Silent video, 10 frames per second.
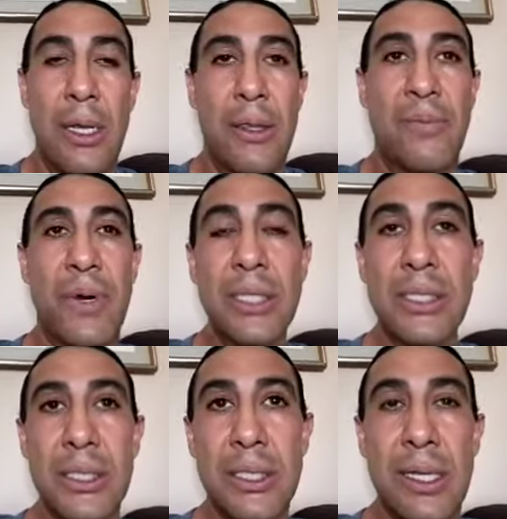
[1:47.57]
The
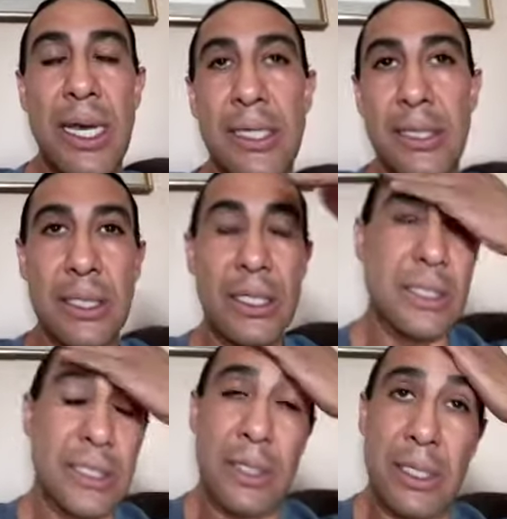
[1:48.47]
process in that is
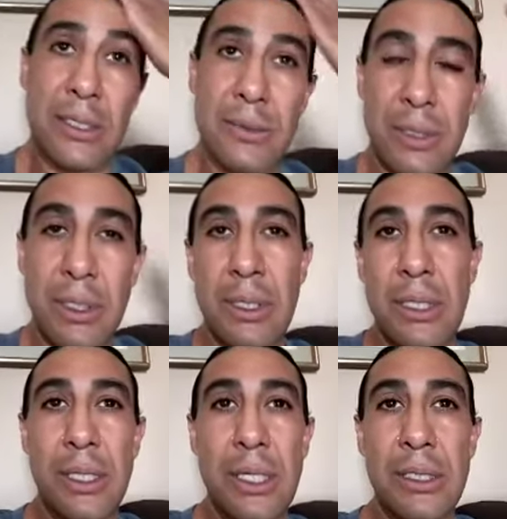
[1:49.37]

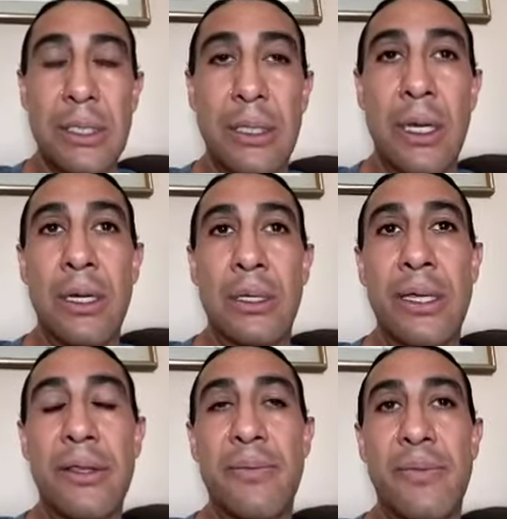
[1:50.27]
a long,
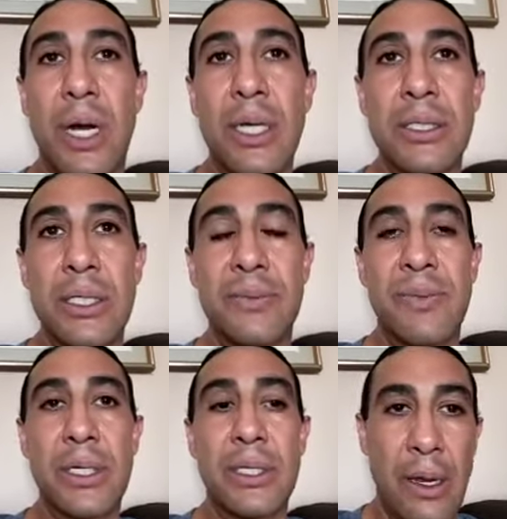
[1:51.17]
lengthy process,
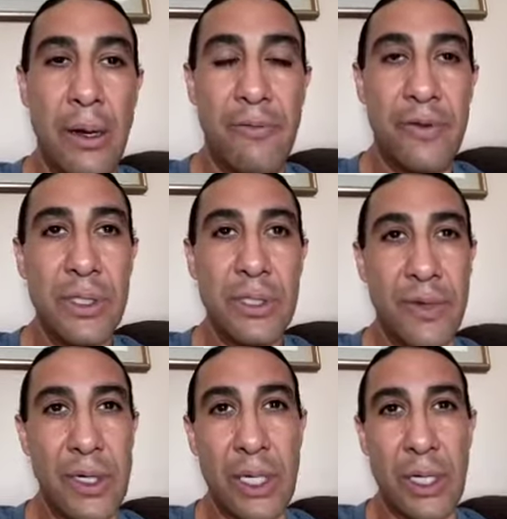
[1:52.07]
because first of
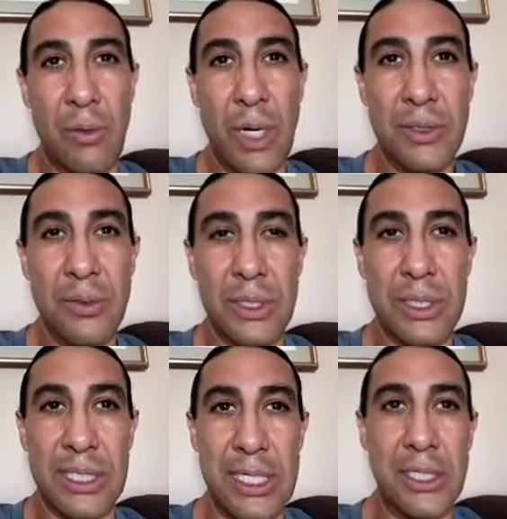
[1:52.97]
all, you got to watch what
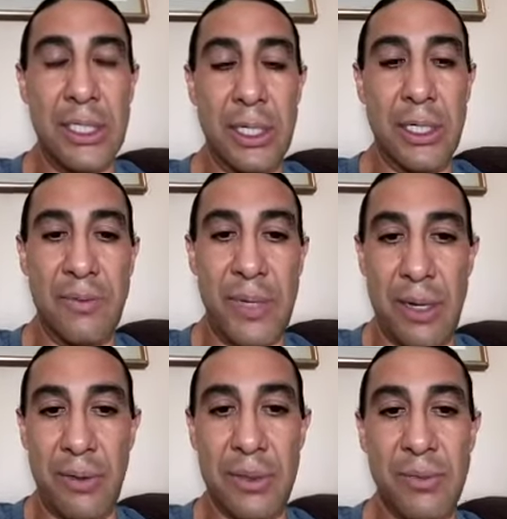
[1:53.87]
season you're going to be
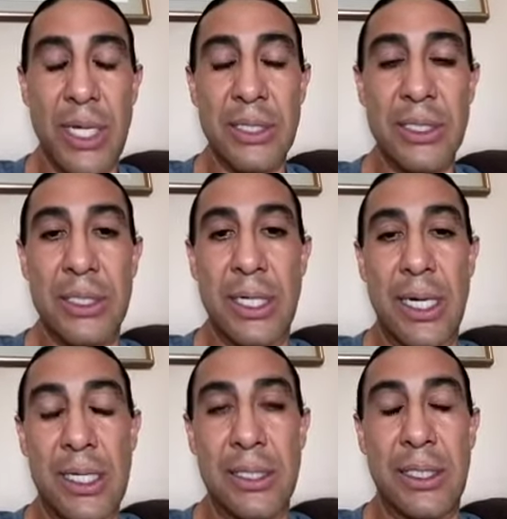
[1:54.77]
able to process the
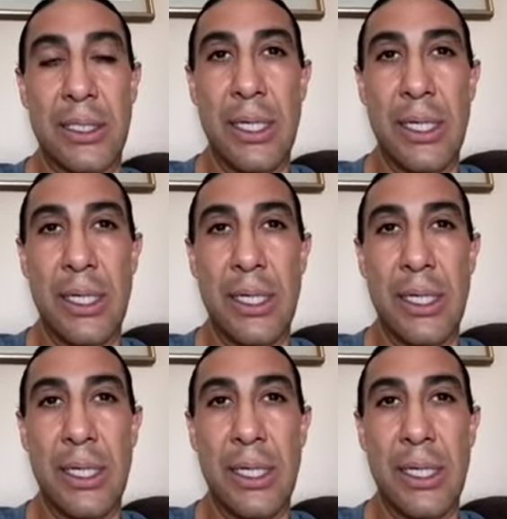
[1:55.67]
hides in.